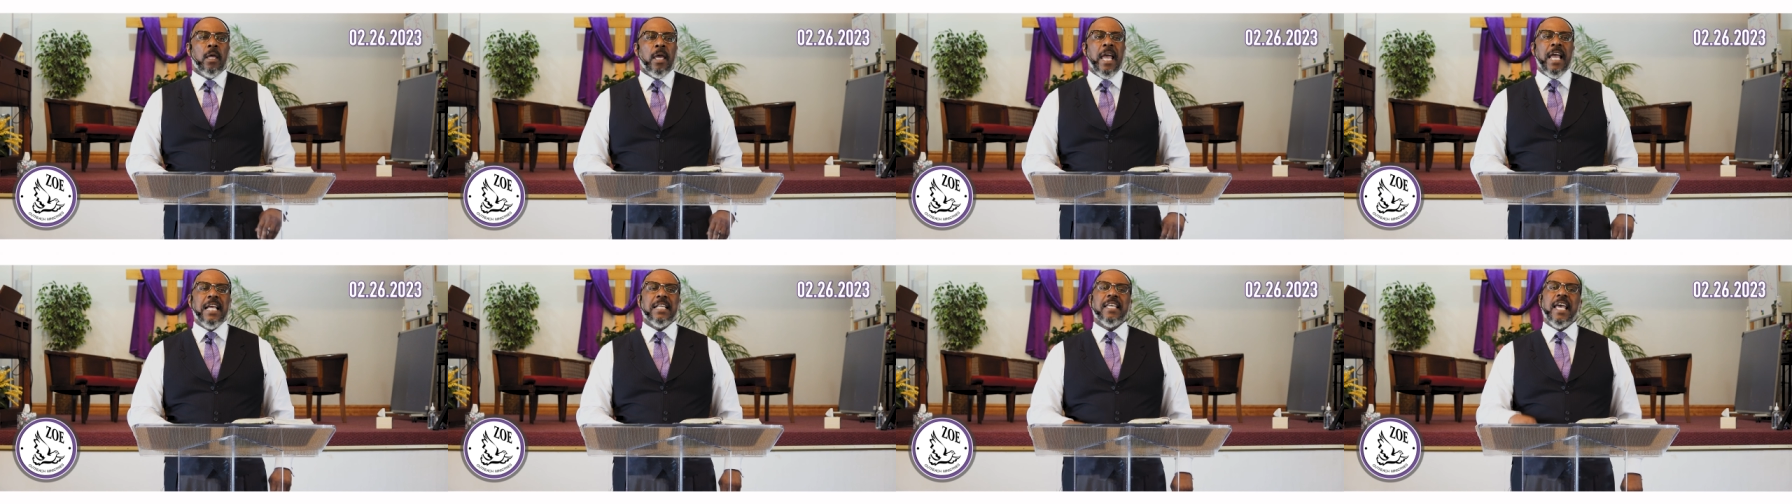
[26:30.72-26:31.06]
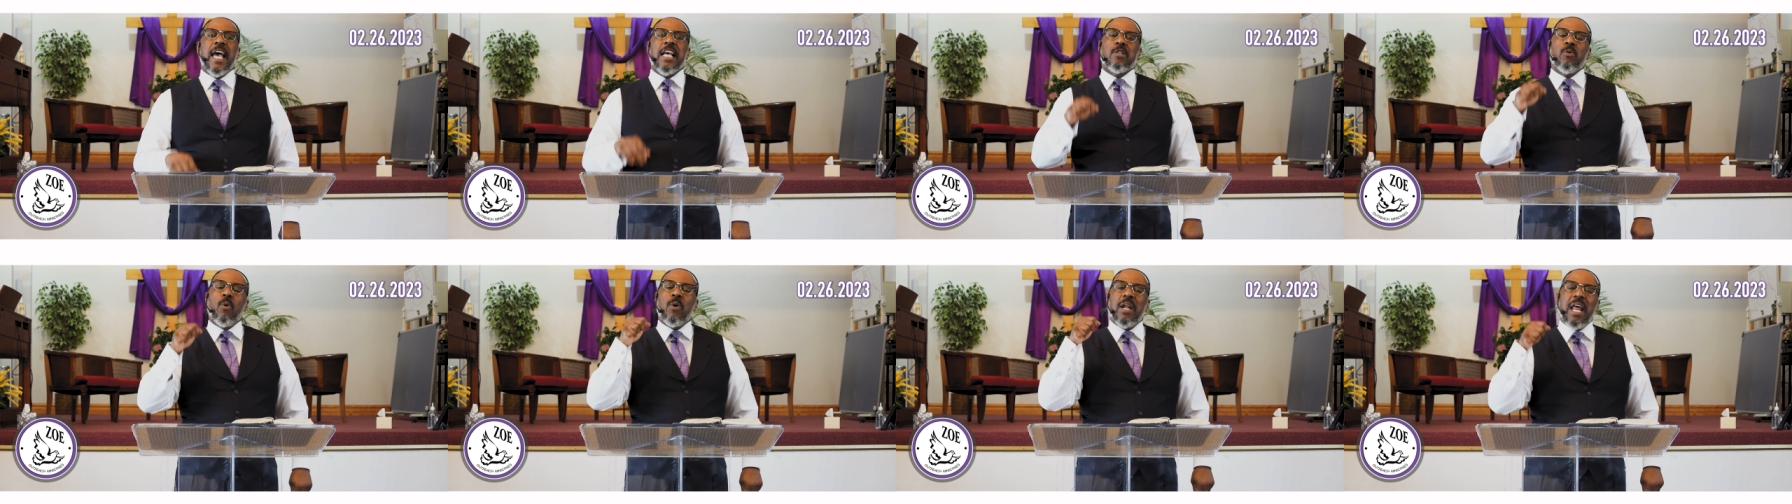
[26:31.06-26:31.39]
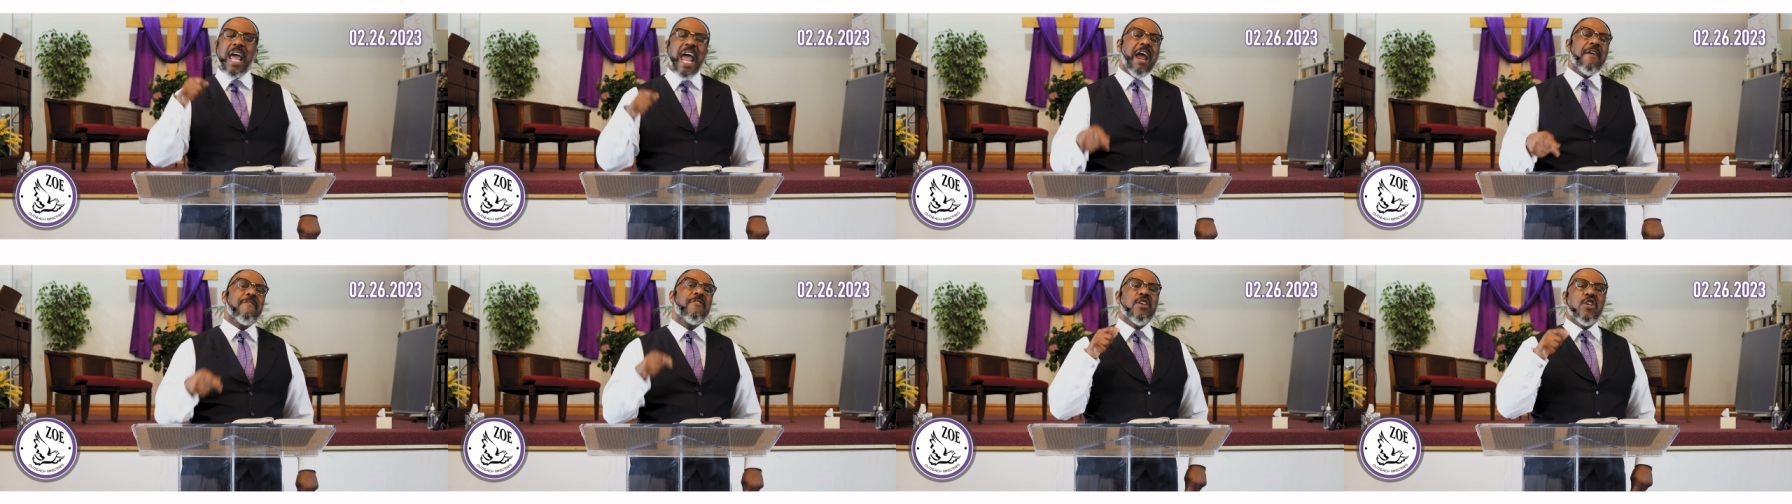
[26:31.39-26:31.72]
He says,
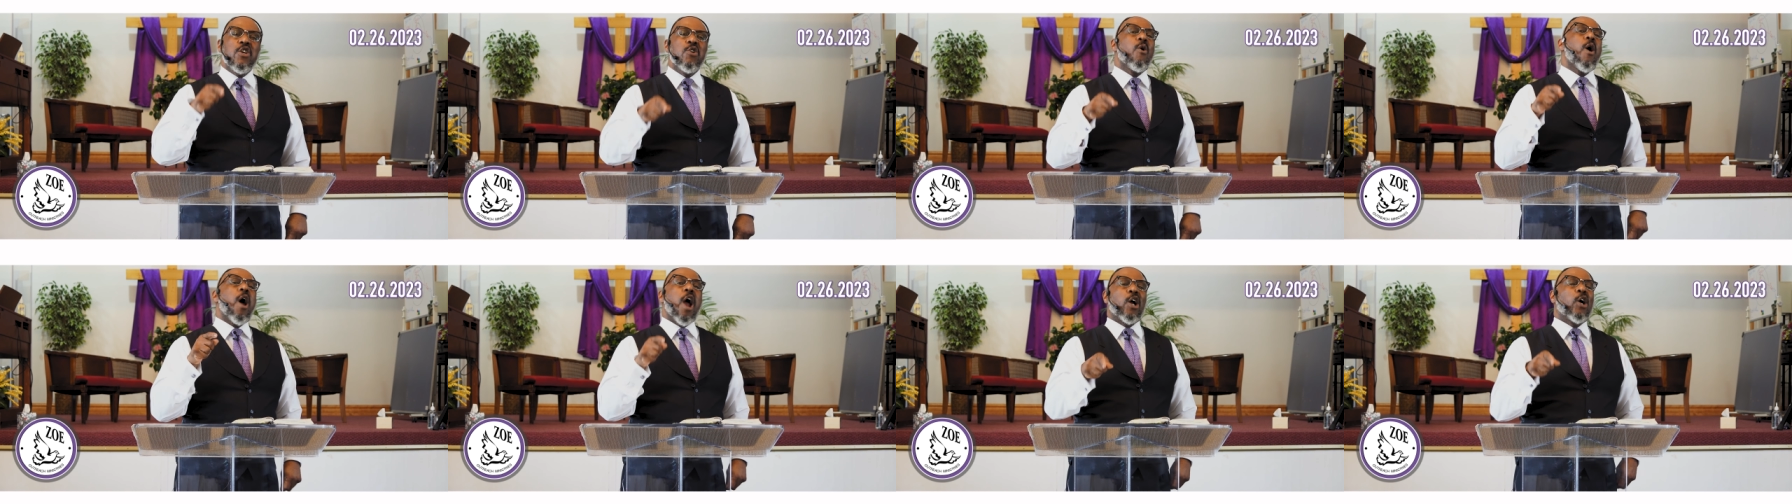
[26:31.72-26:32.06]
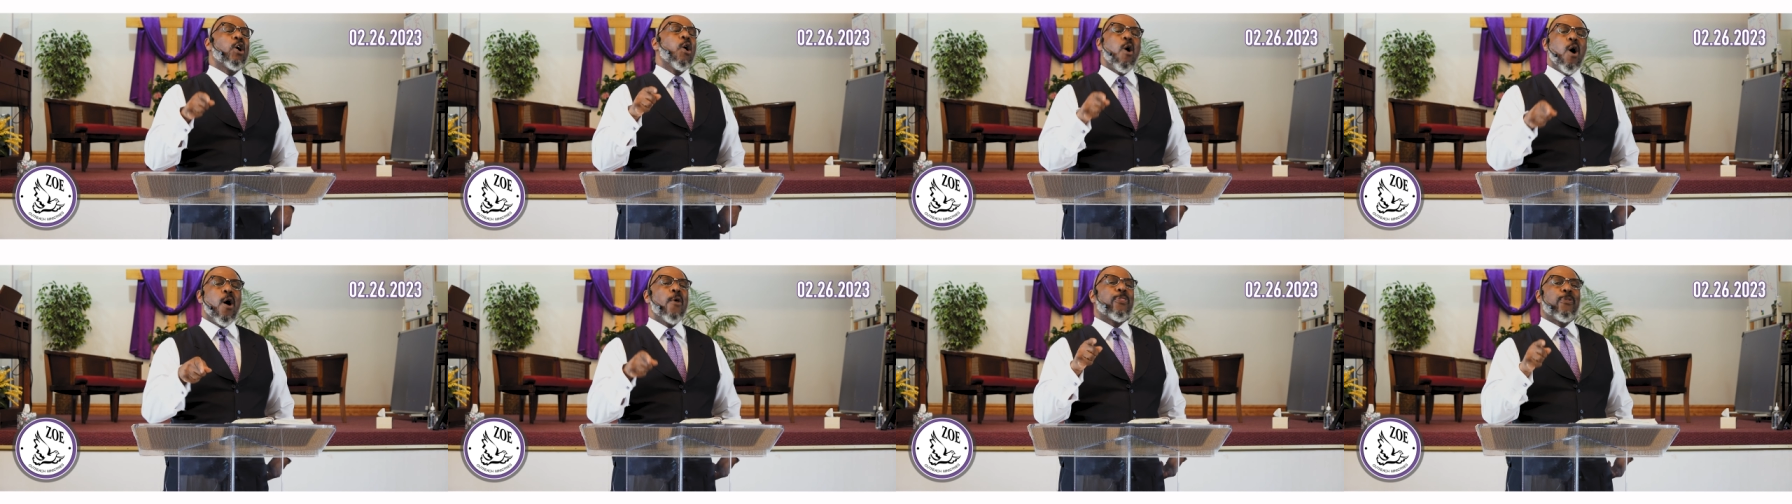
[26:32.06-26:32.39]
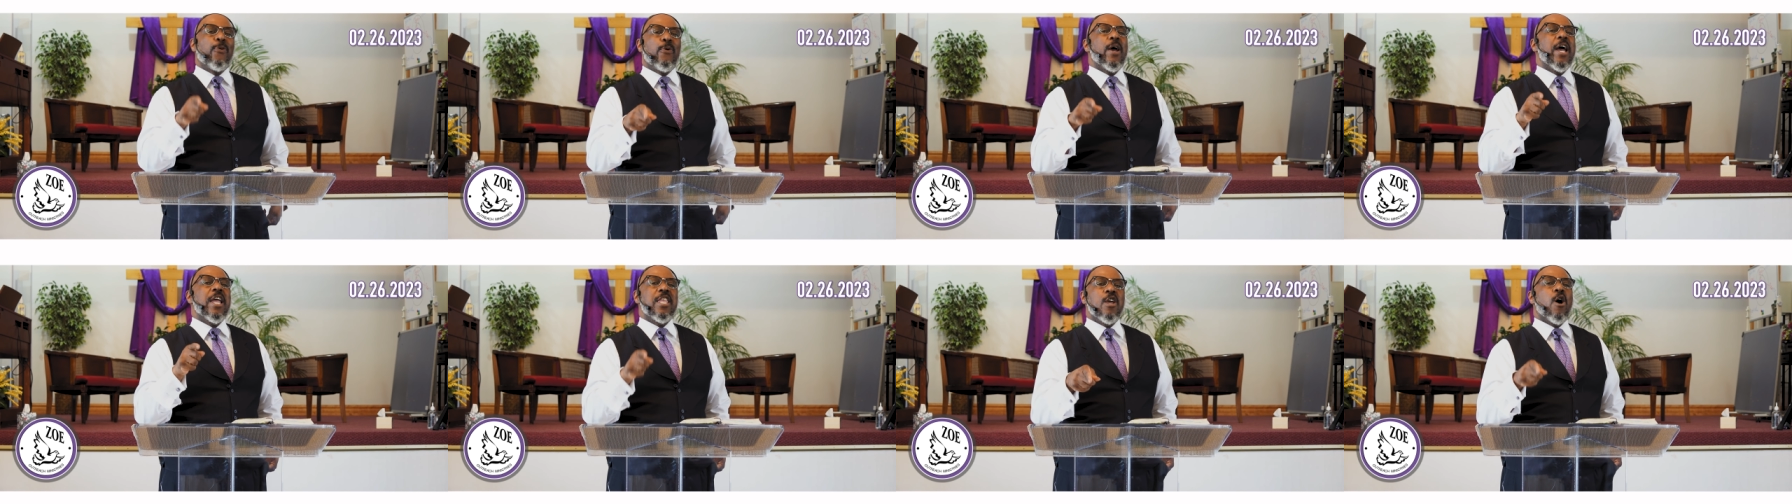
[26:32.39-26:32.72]
whatever you are going
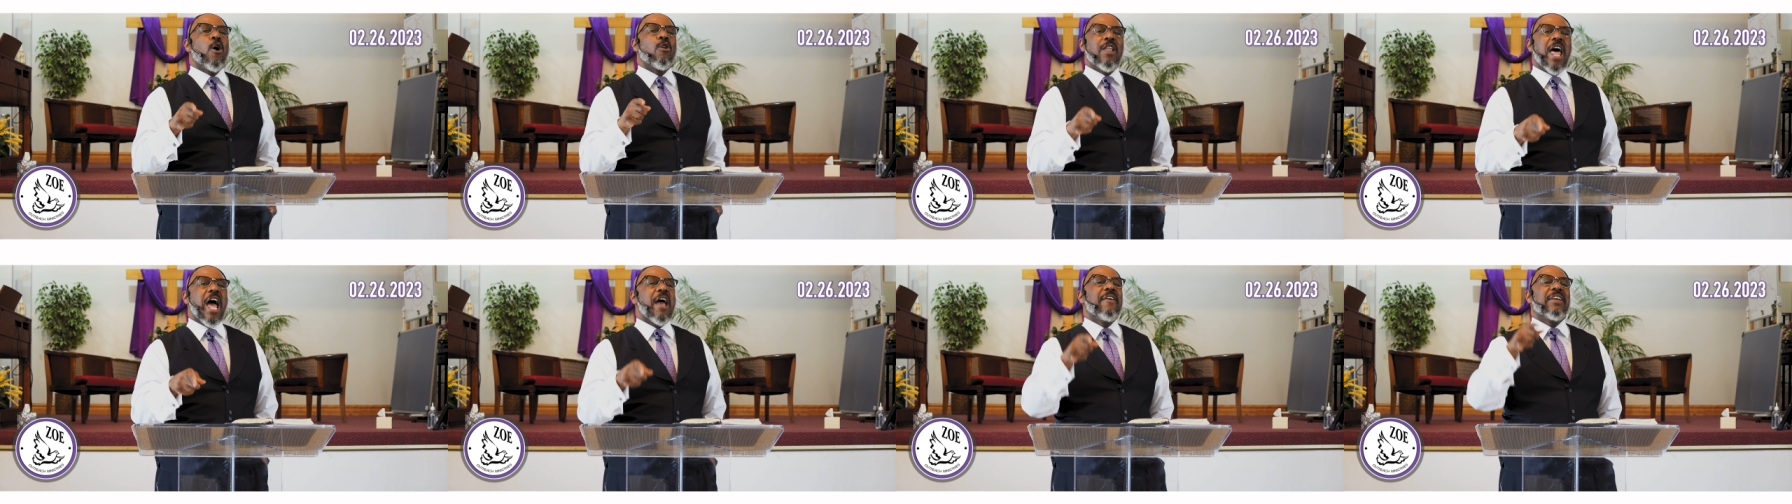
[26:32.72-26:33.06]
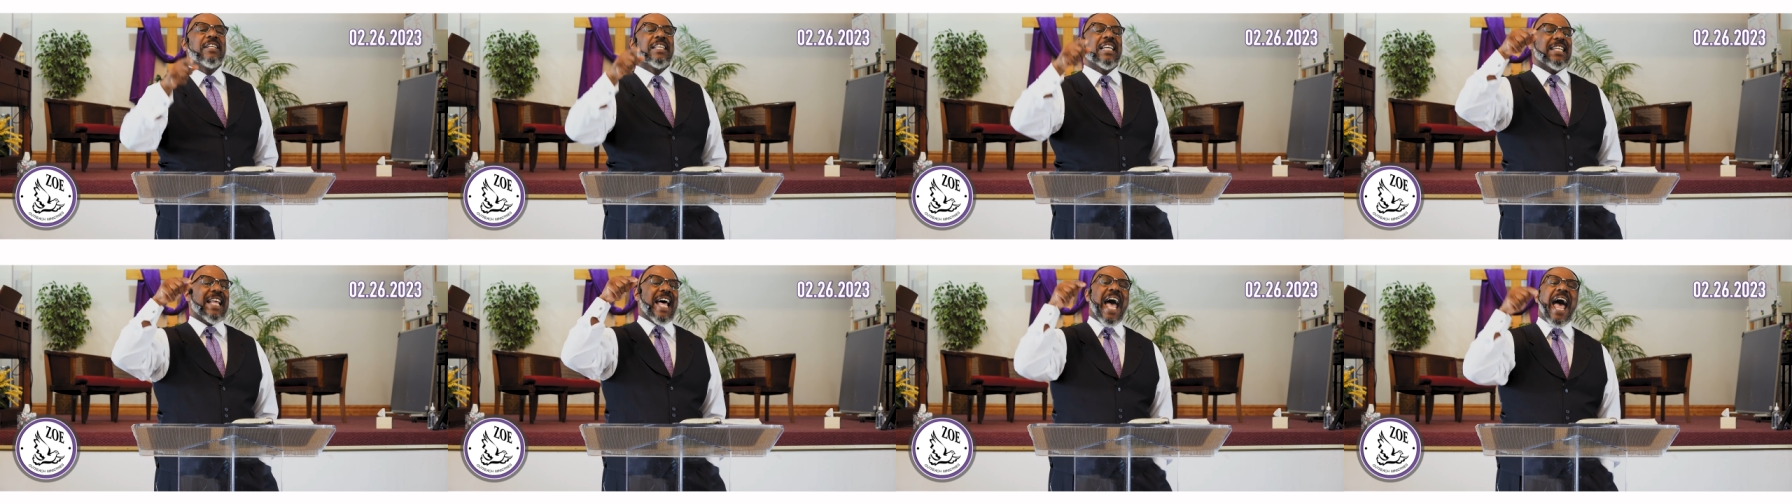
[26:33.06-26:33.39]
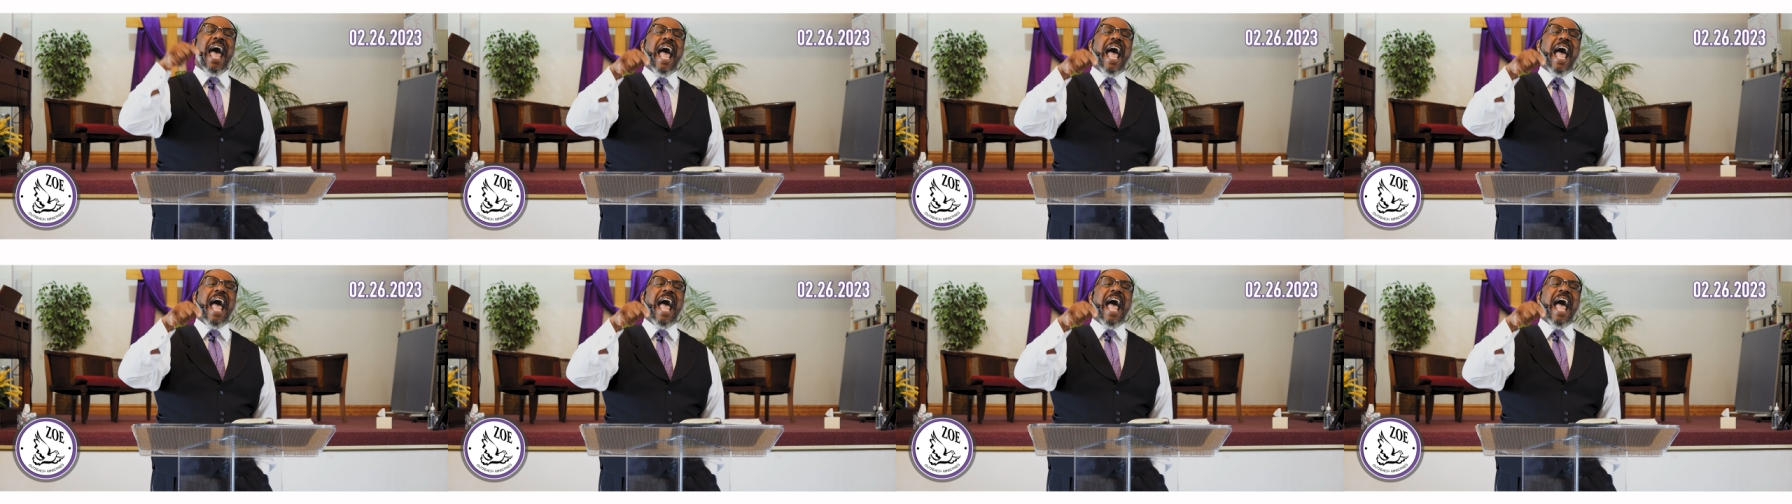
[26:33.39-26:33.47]
through in your life, he says,